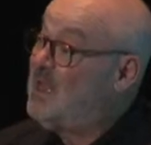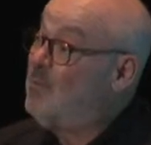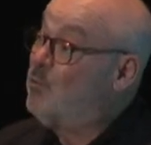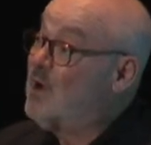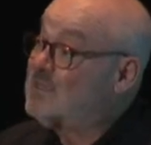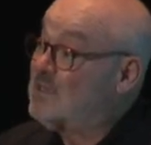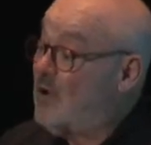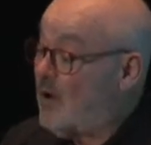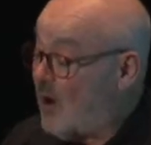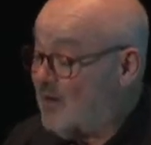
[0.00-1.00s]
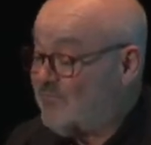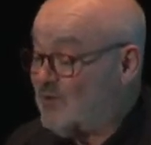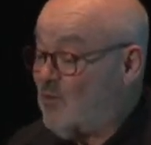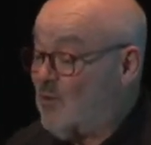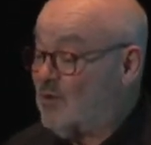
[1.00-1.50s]
It wasn't hard for
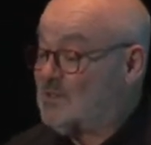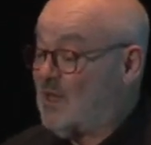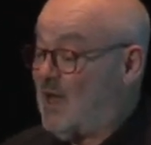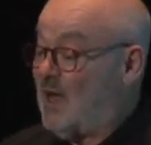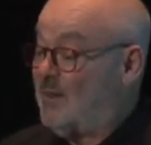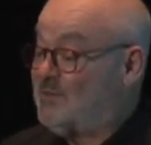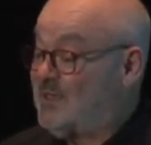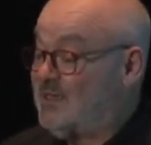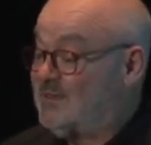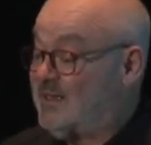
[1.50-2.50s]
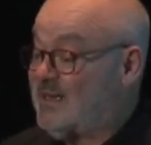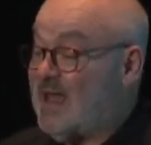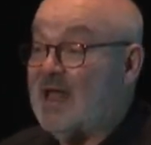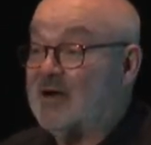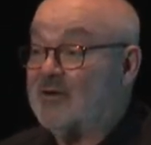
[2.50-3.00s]
Poor Tom to get the
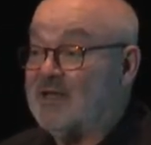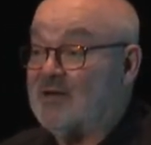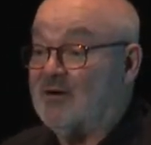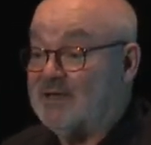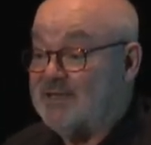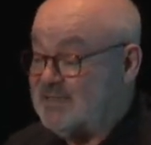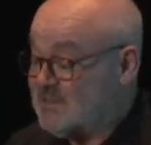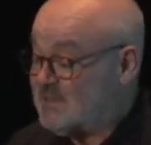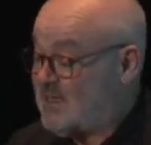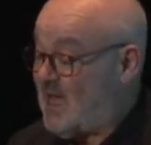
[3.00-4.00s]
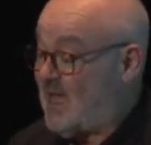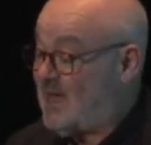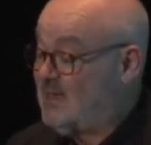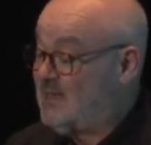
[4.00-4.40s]
gallery on his side.